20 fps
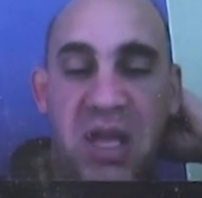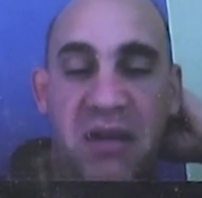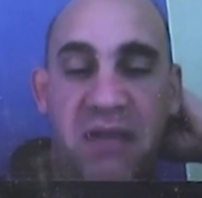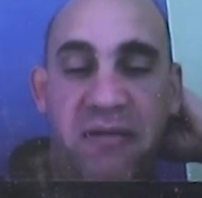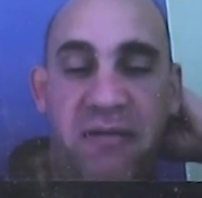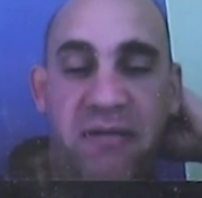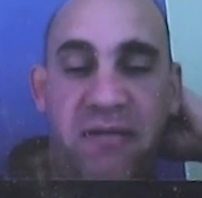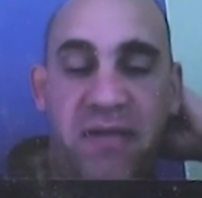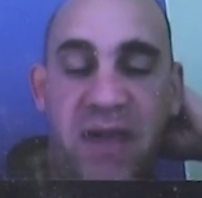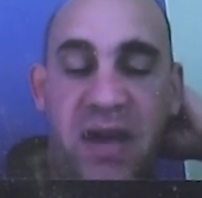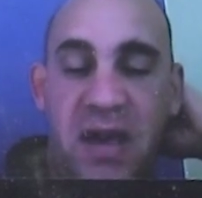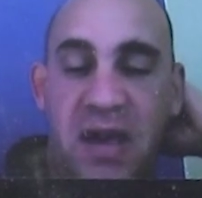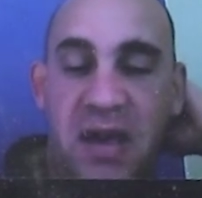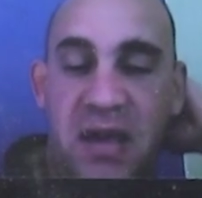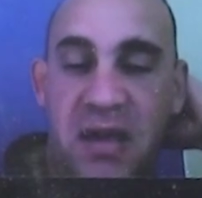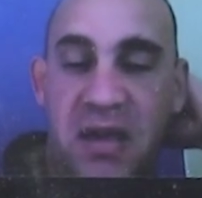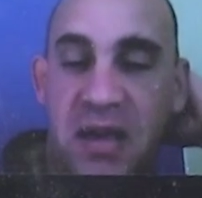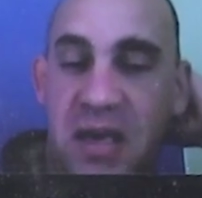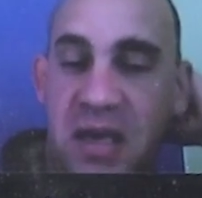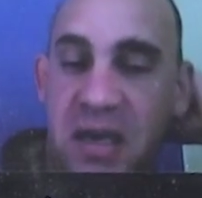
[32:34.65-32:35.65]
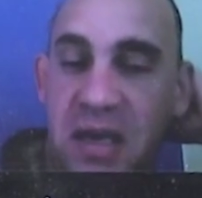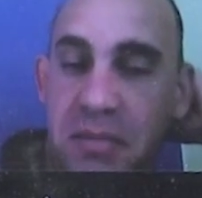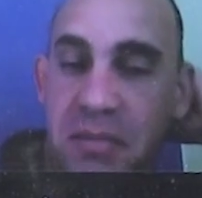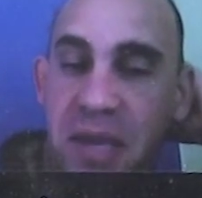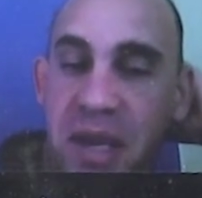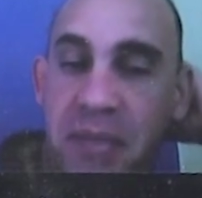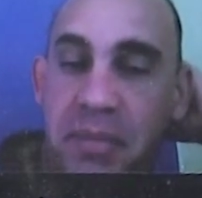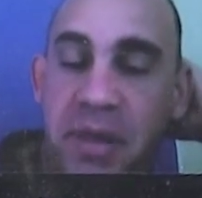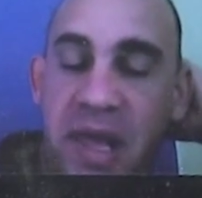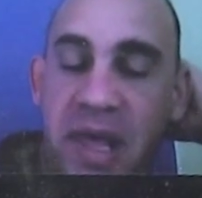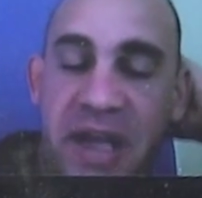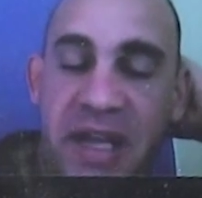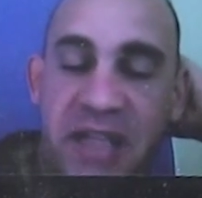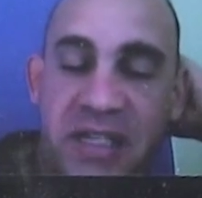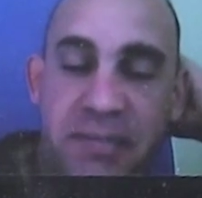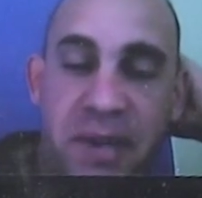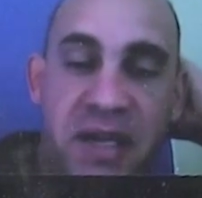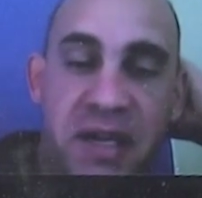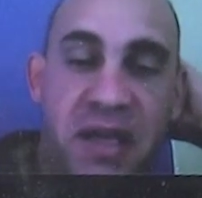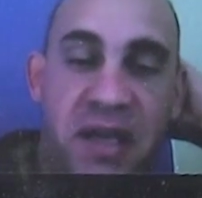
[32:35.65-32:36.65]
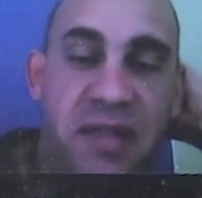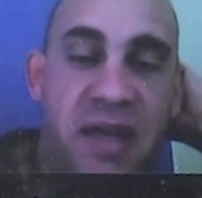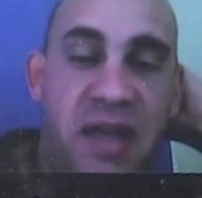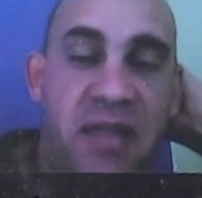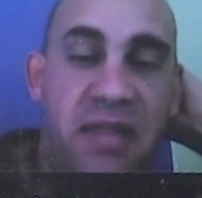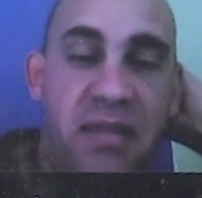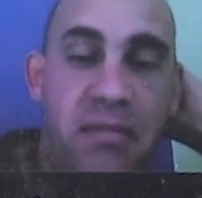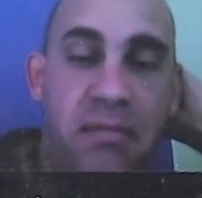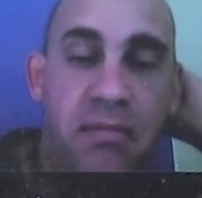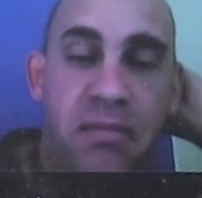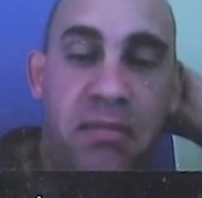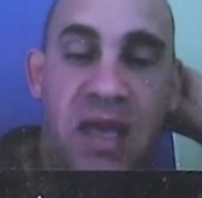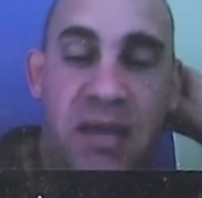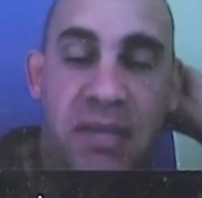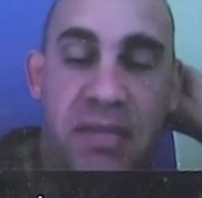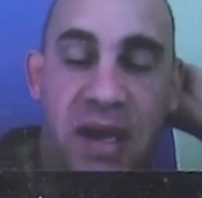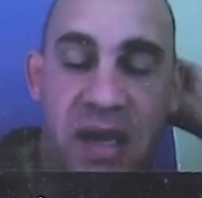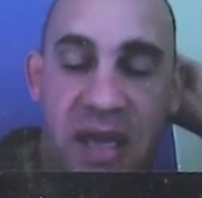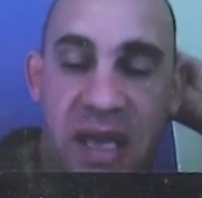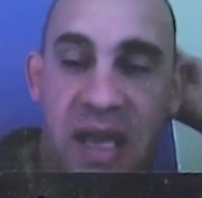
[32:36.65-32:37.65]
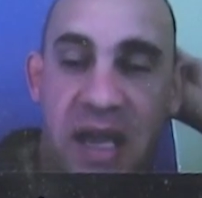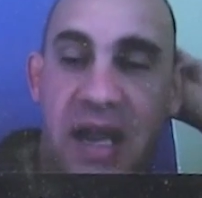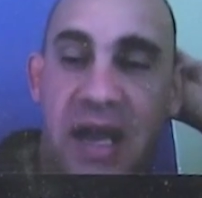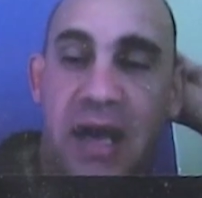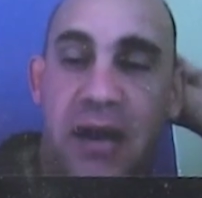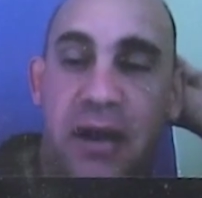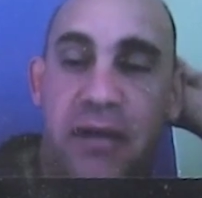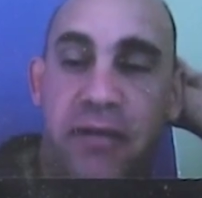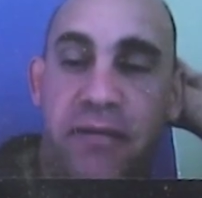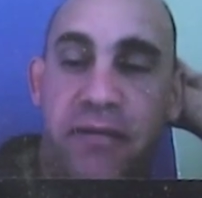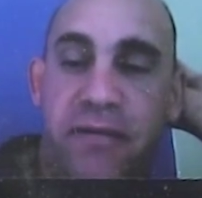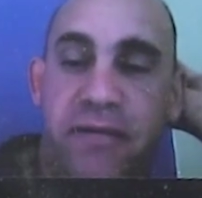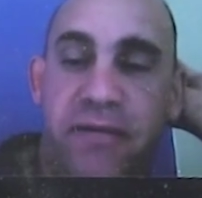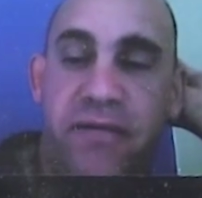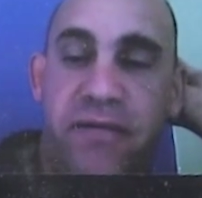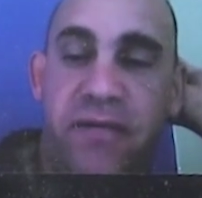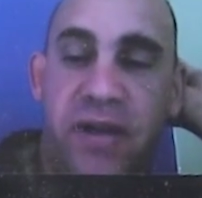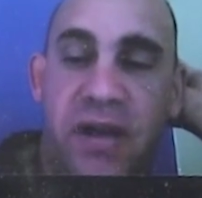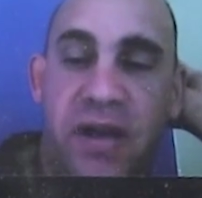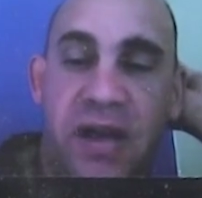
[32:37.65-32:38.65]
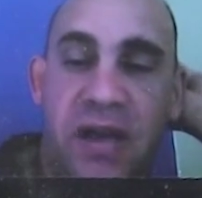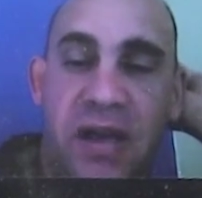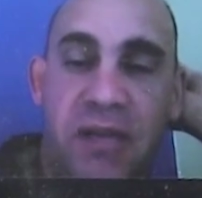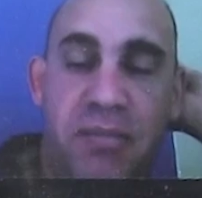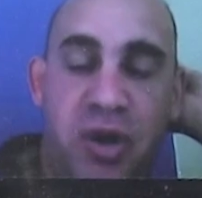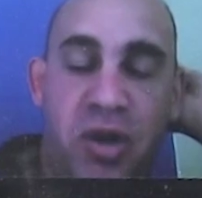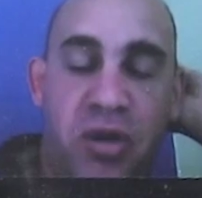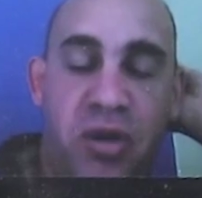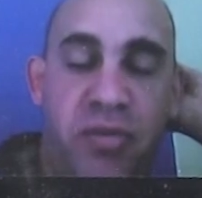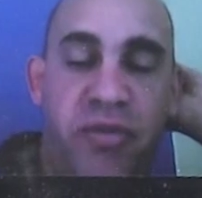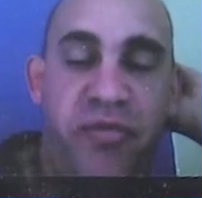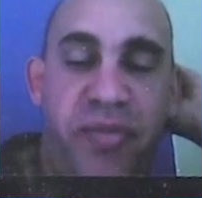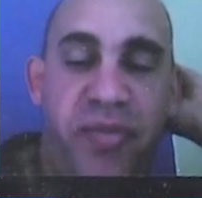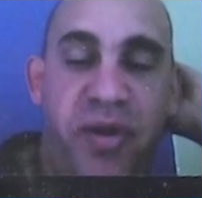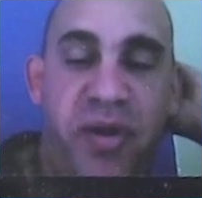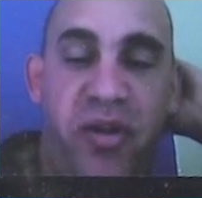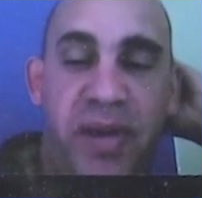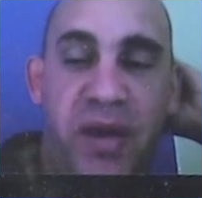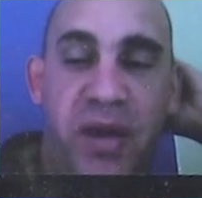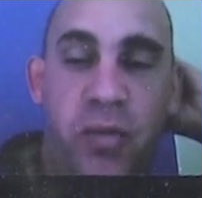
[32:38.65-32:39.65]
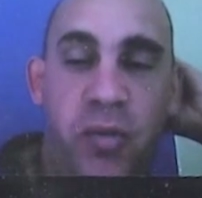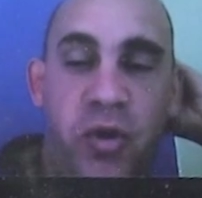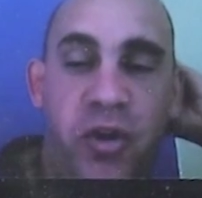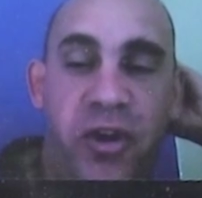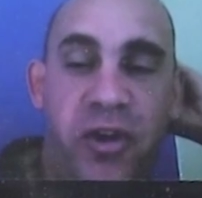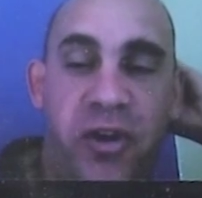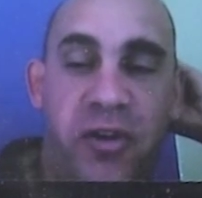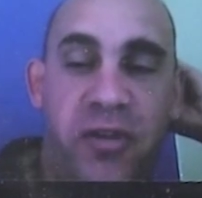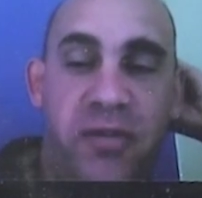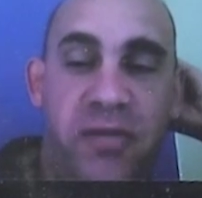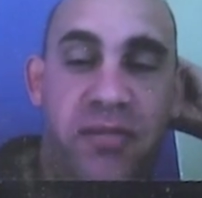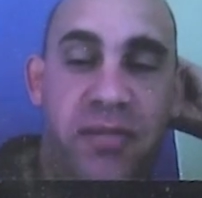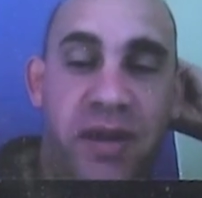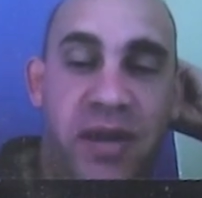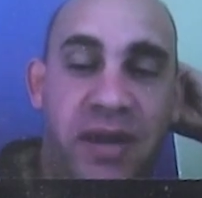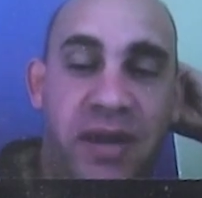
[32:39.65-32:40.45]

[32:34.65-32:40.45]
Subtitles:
If people aren't expecting that, they better get out of government pyramid work.